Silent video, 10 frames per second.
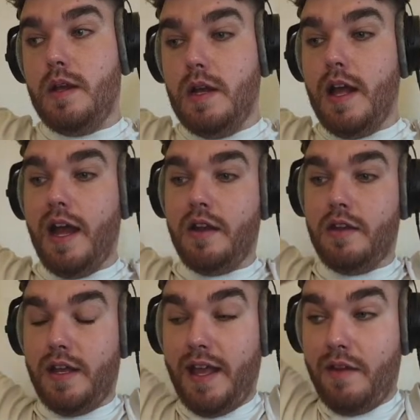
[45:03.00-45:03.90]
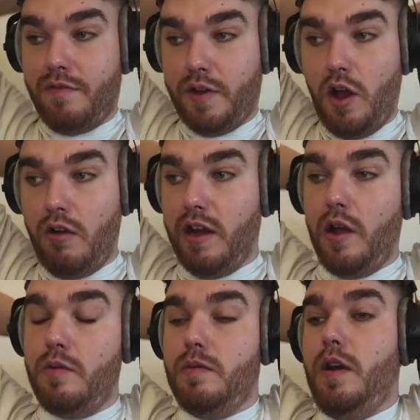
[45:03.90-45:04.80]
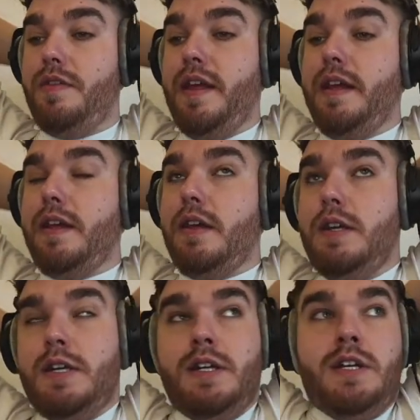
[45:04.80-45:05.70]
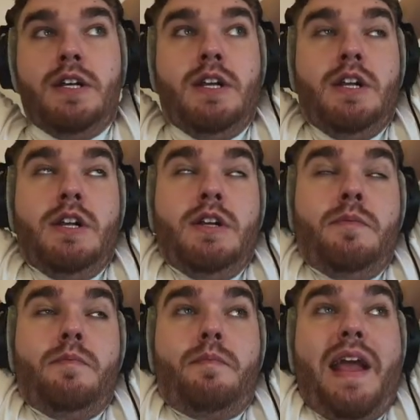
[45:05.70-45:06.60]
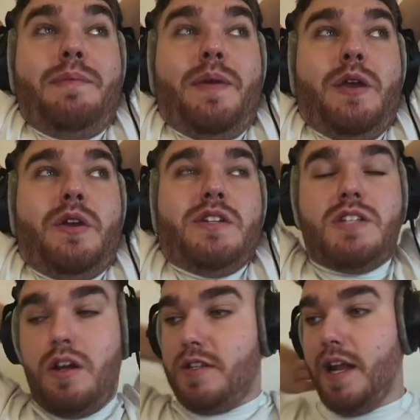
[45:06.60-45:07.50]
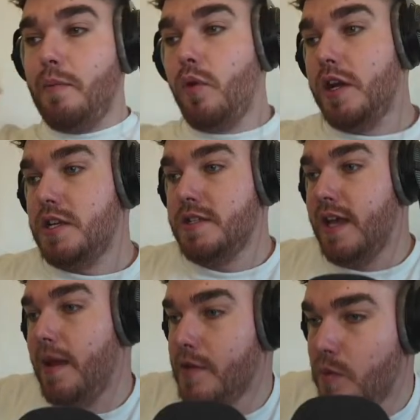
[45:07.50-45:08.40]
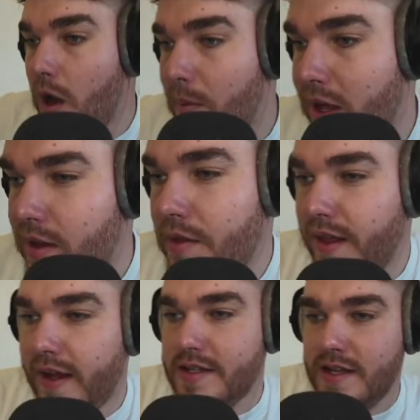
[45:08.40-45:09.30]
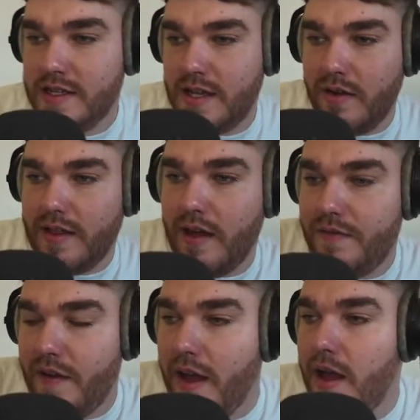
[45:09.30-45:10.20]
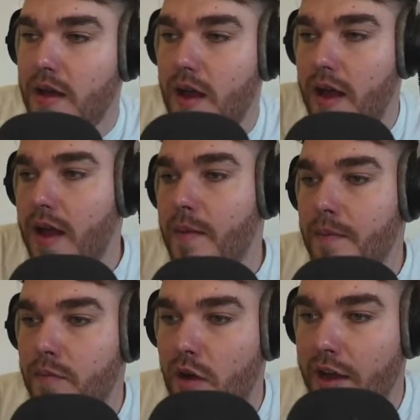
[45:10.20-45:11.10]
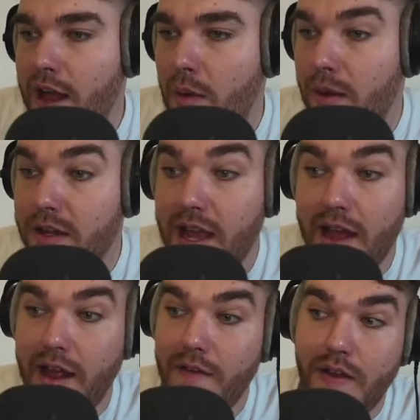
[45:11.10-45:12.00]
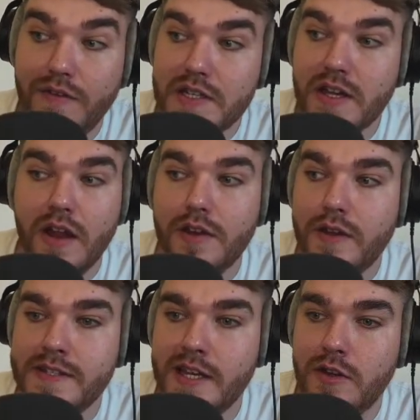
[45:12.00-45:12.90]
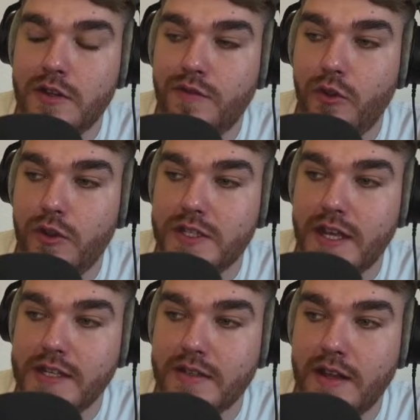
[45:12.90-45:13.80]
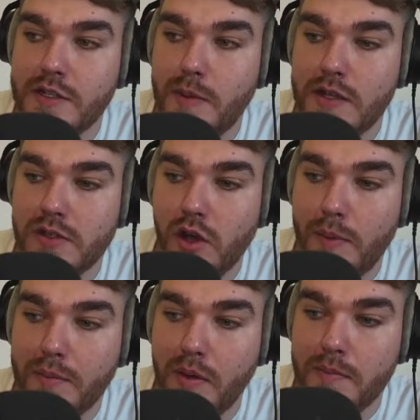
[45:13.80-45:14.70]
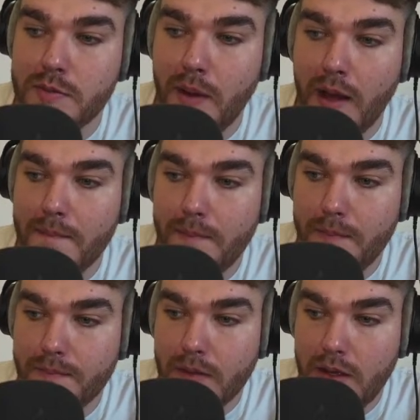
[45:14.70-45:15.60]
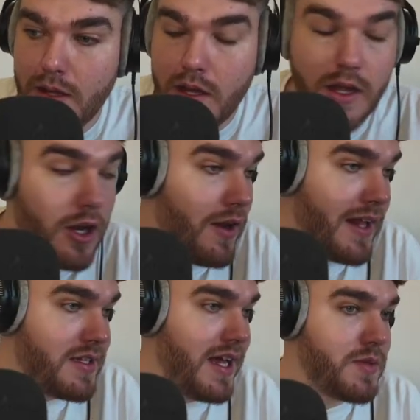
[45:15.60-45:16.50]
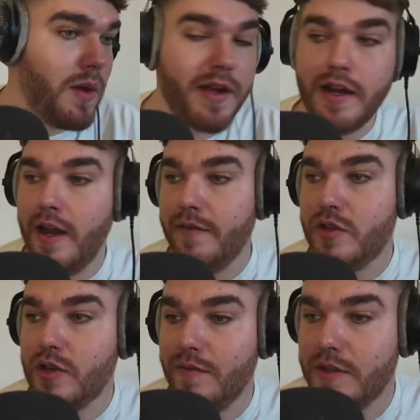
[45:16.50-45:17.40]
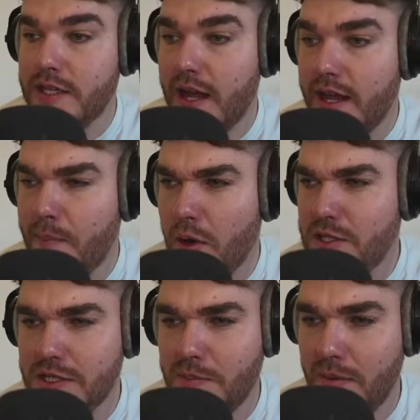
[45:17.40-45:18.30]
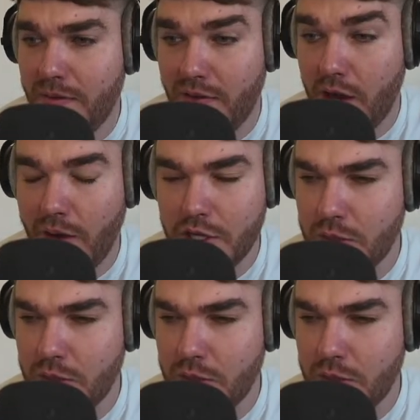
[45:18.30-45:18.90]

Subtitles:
again, Vicario, I think maybe you can start to label questions at him as well, but I don't think it's necessarily that fair right now. But yeah, if this kind of continues through the season, then Spurs have got big problems. But look, lads, that's where we're going to leave the stream for today. Apologies, it's been a bit of a low energy